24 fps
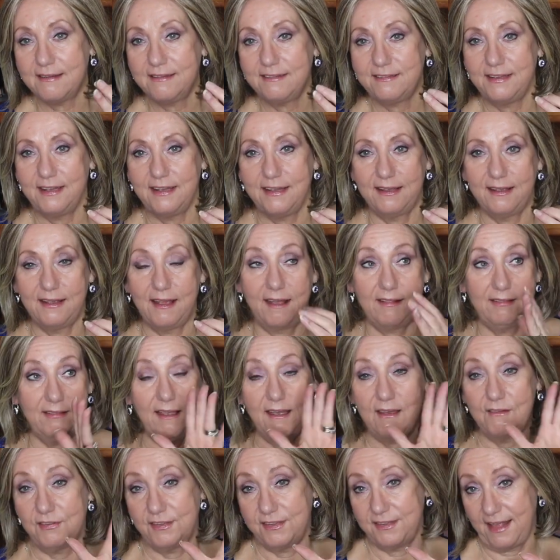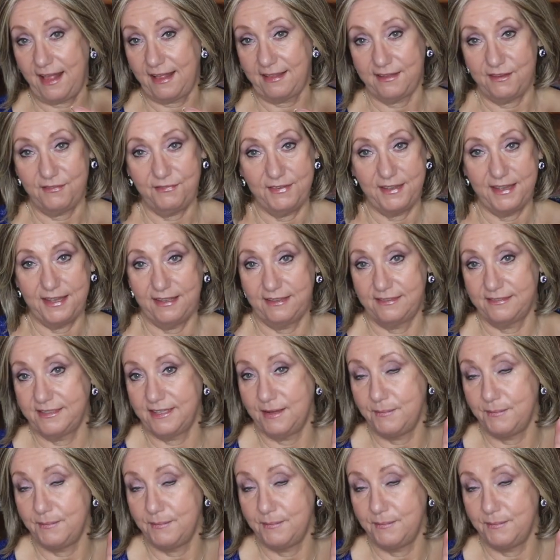seeing, I love Sally Field.